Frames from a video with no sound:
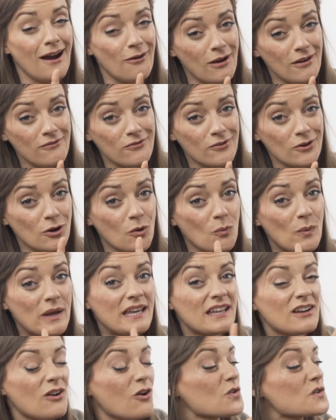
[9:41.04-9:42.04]
However, we
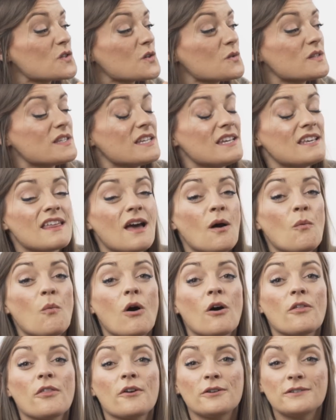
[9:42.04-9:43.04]
can also see that
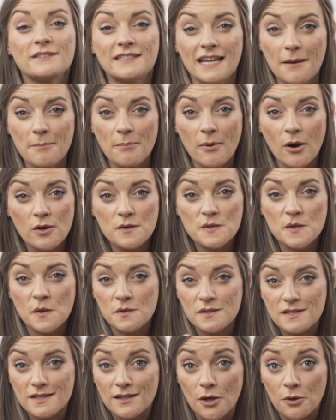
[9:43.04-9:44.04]
while their debt bars are
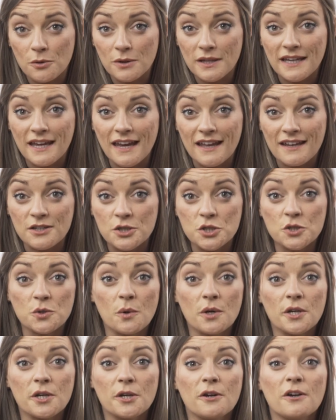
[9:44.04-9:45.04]
slowly getting
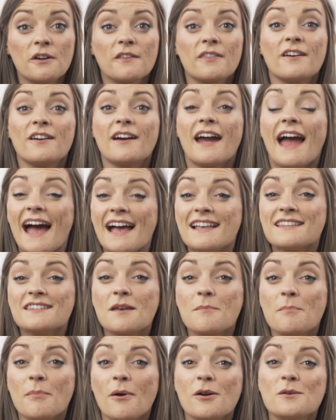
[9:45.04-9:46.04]
shorter, their
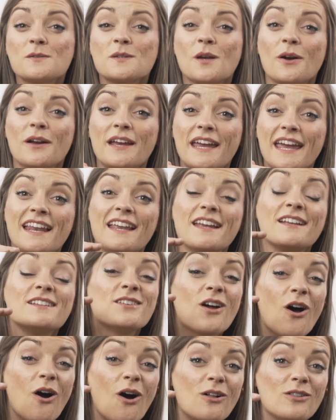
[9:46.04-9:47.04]
asset bars are getting
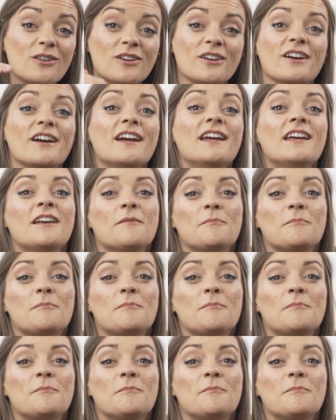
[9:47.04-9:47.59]
taller,